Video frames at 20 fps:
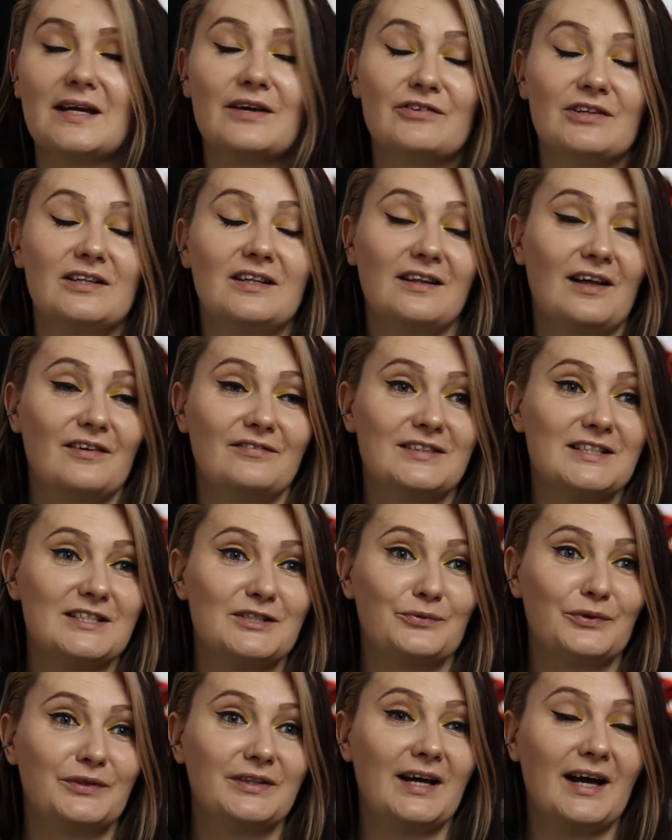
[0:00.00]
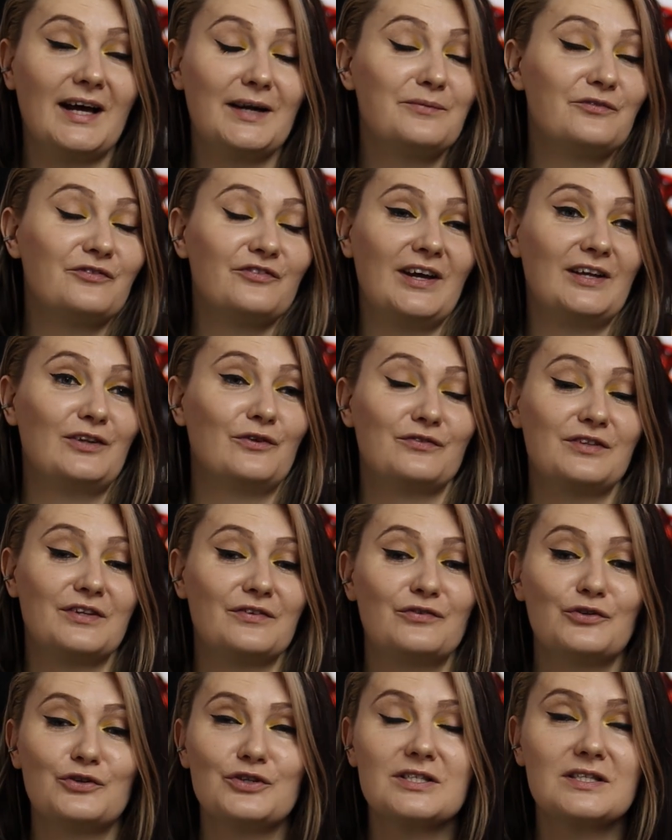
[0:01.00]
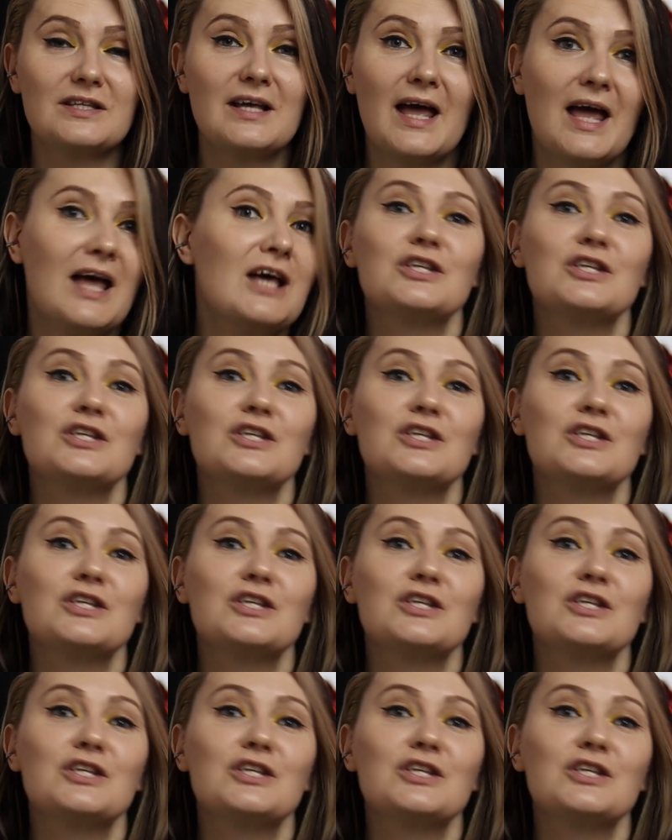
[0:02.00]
I really love this one. I'm a fan of the first